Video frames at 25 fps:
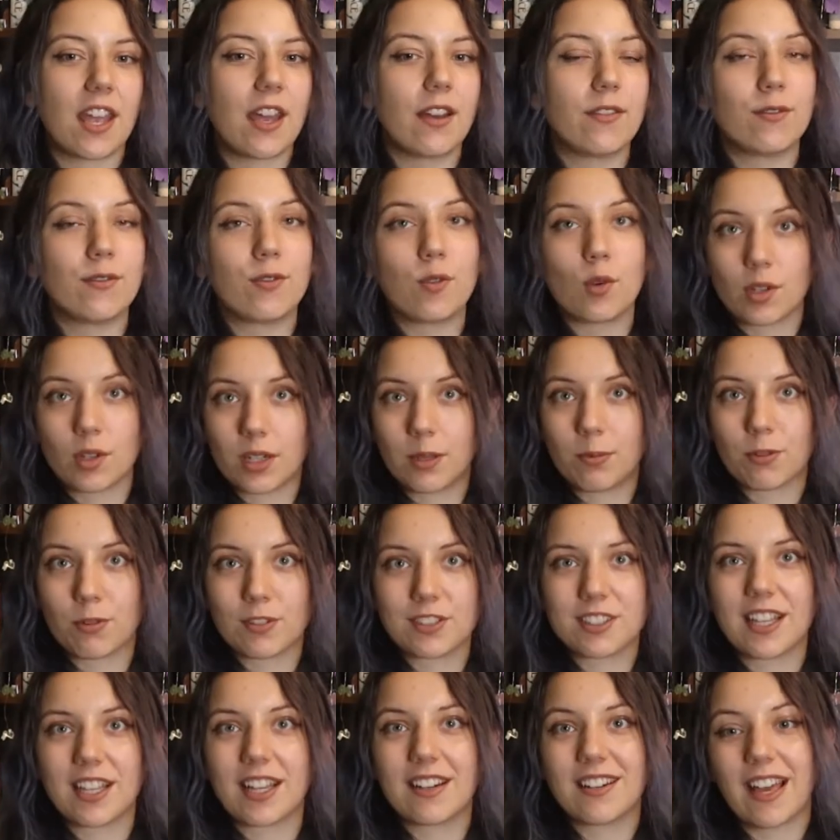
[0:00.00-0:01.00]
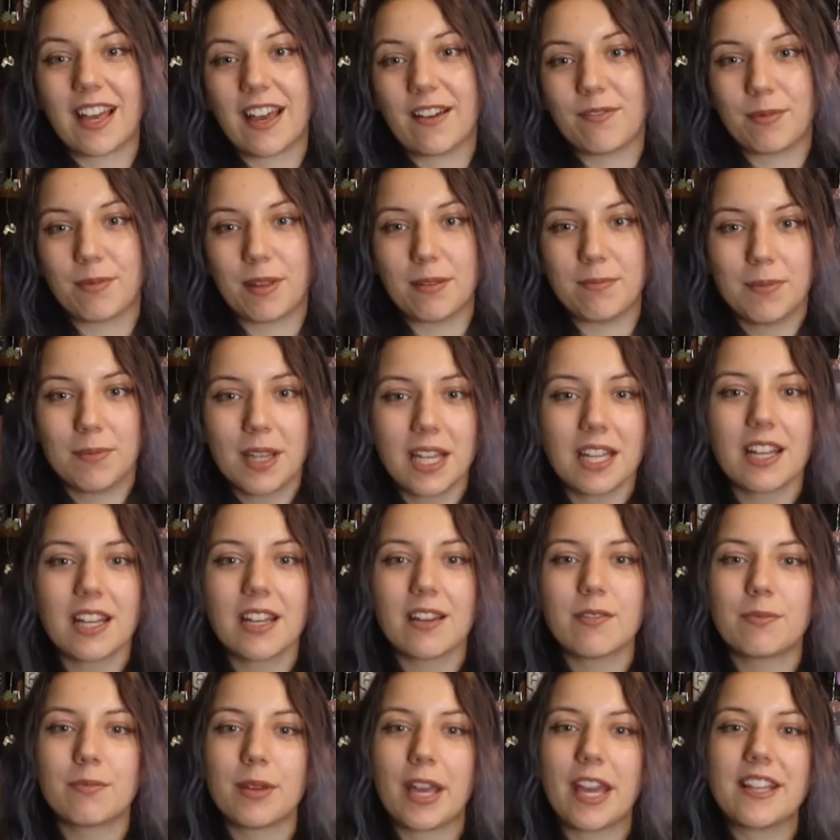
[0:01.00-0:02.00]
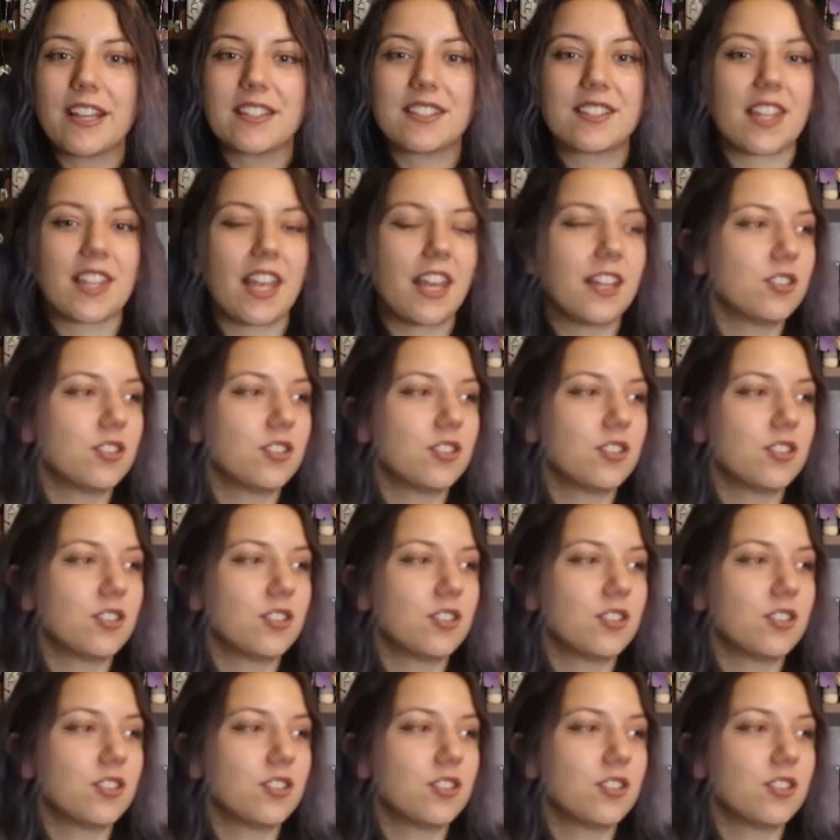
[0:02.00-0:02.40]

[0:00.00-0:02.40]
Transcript: and 40% have been medium-paced,